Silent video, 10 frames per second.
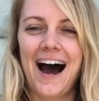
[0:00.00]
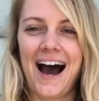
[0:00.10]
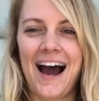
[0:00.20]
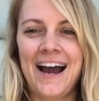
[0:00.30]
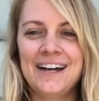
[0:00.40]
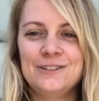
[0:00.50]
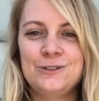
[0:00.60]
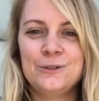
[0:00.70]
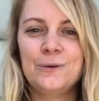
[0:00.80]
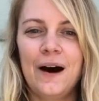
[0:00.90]
I
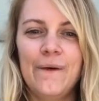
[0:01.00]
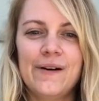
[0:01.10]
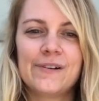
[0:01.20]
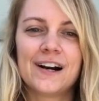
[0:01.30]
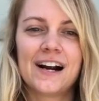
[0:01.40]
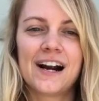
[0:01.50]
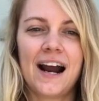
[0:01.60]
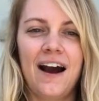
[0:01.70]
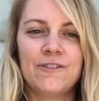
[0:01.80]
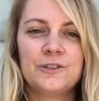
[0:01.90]
do, however,
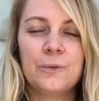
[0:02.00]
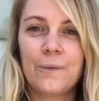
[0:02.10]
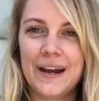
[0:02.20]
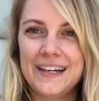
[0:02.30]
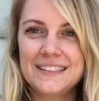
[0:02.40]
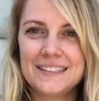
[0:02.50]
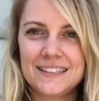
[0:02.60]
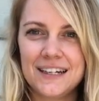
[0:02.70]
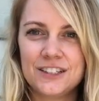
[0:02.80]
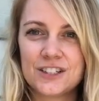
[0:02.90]
have to wait
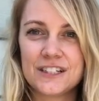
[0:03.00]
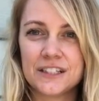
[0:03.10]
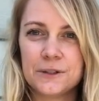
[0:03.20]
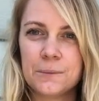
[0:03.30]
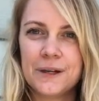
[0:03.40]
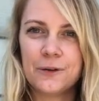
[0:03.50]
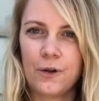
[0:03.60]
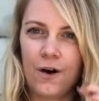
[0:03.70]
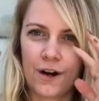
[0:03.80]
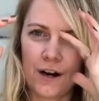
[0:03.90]
just a little bit
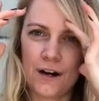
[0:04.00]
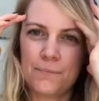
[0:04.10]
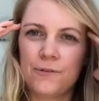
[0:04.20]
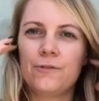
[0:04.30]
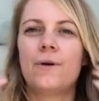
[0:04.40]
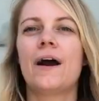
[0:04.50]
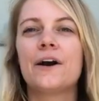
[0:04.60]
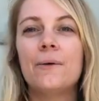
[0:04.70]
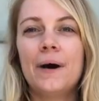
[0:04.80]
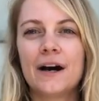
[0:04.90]
longer before I
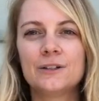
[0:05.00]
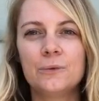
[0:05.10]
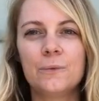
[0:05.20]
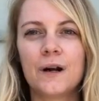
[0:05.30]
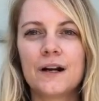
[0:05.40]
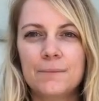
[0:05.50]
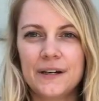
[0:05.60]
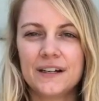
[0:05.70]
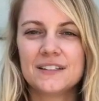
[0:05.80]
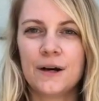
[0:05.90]
go back to work,
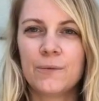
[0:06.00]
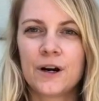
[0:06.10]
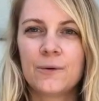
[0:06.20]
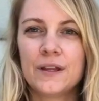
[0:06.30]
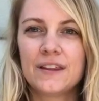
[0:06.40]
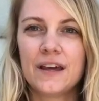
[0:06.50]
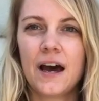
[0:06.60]
because I work with